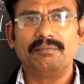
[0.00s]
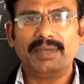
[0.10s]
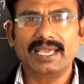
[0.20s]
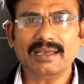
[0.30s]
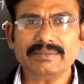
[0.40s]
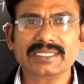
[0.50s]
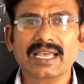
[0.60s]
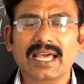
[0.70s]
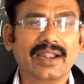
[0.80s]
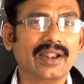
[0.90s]
Becomes
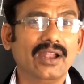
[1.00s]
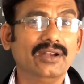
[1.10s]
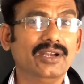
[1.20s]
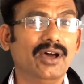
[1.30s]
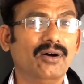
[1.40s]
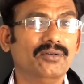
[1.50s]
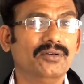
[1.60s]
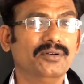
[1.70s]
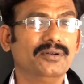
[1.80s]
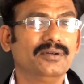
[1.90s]
run down.
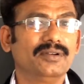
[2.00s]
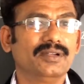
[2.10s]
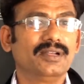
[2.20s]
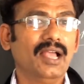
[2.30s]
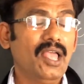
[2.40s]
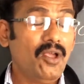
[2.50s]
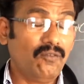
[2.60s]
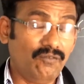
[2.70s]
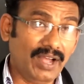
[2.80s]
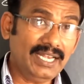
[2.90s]

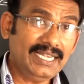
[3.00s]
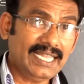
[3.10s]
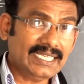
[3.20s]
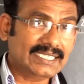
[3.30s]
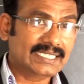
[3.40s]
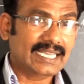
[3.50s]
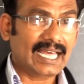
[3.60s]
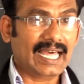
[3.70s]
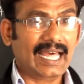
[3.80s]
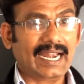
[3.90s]
When it is
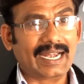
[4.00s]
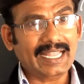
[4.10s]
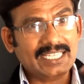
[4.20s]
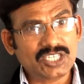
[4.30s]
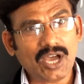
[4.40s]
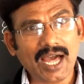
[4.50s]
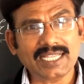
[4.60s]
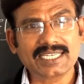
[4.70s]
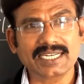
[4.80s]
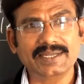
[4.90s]

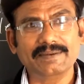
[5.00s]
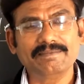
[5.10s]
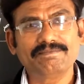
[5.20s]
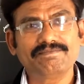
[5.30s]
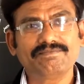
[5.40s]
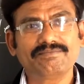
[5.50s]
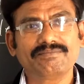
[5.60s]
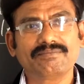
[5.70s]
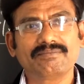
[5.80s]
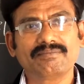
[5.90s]
recharged,
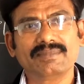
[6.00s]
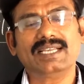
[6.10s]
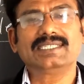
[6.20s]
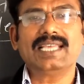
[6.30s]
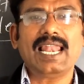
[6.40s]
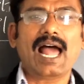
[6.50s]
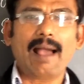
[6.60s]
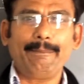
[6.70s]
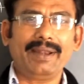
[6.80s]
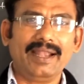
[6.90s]
the cell
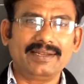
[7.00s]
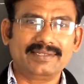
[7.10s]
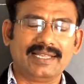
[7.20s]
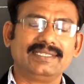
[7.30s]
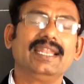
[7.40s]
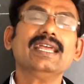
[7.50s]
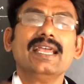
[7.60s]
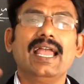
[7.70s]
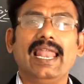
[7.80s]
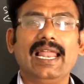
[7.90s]
operates as an
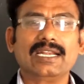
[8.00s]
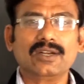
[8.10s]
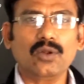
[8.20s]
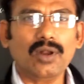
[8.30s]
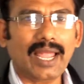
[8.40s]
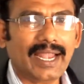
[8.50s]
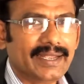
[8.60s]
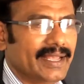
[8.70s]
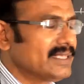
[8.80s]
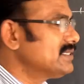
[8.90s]

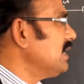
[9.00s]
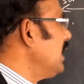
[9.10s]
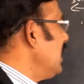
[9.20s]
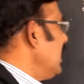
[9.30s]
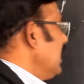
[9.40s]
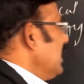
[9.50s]
electrolytic cell.